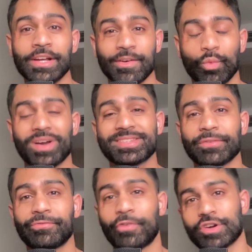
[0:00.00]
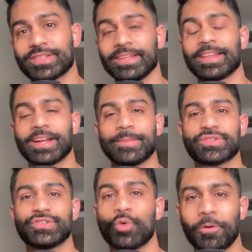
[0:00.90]
What is the first thing that comes
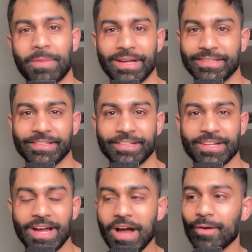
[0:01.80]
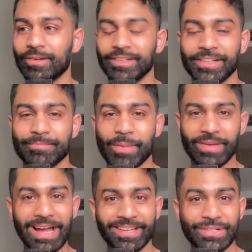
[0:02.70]
to your mind? Oh,
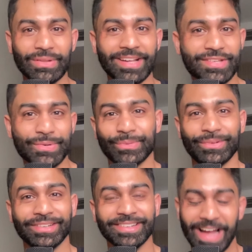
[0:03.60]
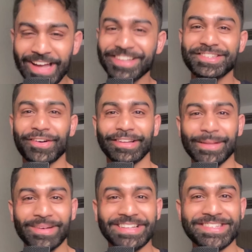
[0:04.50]
maybe I can do that too. I can start a
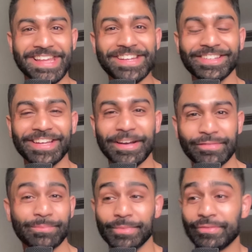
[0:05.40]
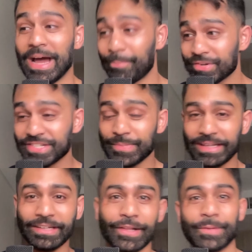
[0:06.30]
lemonade stand, and if the, if that person's
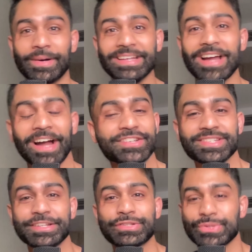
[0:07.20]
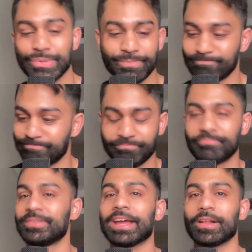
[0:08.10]
making a lot of money, I just need to
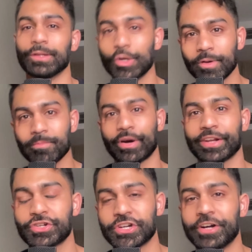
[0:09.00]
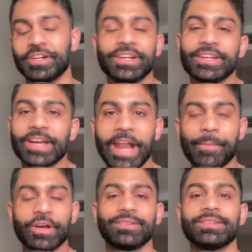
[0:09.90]
get a little bit of market share and
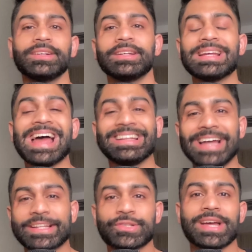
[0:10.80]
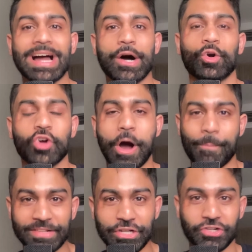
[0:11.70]
I'm good. And that's how
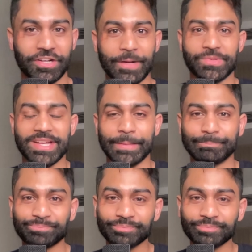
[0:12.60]
competition comes in.